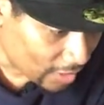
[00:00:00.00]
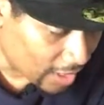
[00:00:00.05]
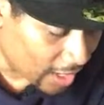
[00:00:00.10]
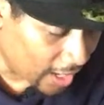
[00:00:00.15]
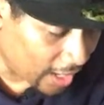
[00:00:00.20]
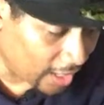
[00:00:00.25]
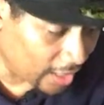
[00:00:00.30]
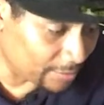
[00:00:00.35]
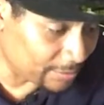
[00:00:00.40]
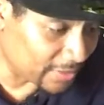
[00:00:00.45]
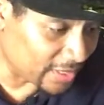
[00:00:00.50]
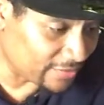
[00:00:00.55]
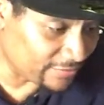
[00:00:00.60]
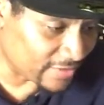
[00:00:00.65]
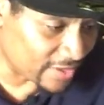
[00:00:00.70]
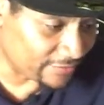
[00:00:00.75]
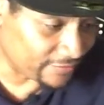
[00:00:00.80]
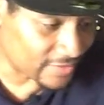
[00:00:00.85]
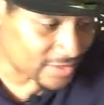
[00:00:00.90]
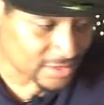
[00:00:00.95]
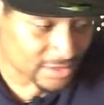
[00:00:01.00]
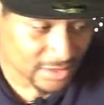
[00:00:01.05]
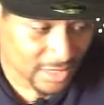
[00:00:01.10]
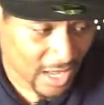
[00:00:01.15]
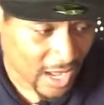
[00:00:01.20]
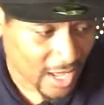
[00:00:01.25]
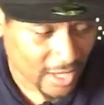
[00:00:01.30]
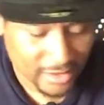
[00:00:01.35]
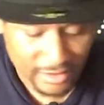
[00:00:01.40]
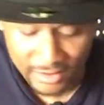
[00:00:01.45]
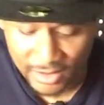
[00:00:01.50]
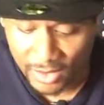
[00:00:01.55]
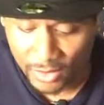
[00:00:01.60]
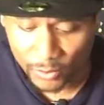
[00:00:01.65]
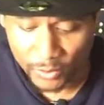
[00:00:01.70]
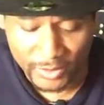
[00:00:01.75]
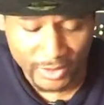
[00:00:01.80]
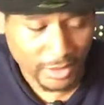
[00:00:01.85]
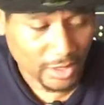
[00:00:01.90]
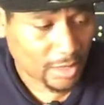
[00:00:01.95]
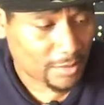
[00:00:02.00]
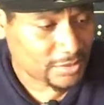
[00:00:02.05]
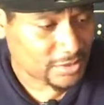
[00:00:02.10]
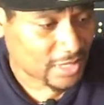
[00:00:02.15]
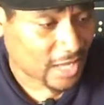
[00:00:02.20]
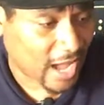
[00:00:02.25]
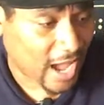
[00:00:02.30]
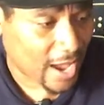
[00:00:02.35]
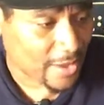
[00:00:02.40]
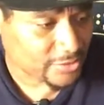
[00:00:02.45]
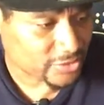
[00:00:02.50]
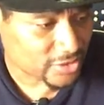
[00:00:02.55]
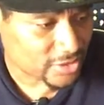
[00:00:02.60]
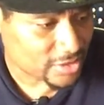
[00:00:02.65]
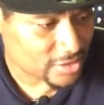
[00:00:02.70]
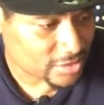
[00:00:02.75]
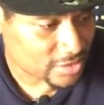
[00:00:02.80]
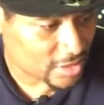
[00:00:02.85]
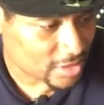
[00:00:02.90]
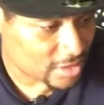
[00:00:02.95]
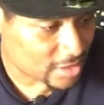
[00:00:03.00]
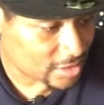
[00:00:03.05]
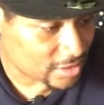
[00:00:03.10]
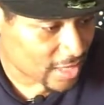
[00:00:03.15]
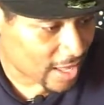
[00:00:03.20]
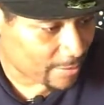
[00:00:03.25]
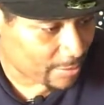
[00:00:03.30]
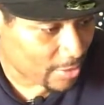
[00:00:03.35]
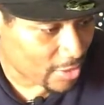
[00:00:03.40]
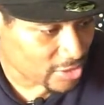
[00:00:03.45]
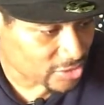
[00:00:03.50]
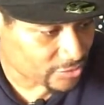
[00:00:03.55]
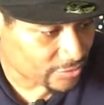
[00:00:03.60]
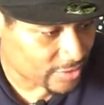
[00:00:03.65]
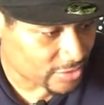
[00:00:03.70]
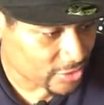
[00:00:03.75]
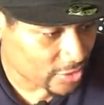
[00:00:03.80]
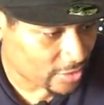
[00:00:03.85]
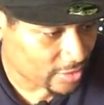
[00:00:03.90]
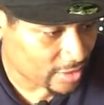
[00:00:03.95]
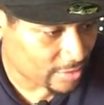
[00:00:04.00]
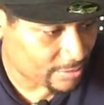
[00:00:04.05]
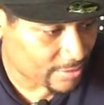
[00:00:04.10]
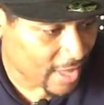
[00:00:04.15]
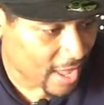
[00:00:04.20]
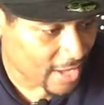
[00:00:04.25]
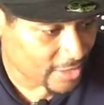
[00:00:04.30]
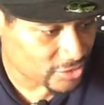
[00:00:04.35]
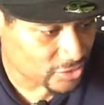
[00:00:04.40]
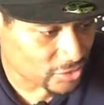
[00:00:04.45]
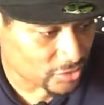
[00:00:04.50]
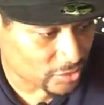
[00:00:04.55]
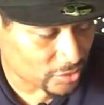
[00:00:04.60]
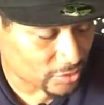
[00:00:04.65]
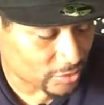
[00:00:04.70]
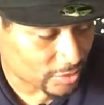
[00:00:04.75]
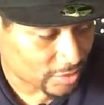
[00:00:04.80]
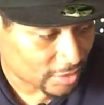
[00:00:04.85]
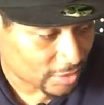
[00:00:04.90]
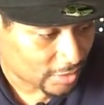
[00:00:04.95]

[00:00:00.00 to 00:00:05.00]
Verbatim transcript: Um, if, if it's not, when it comes to options and that person returning back to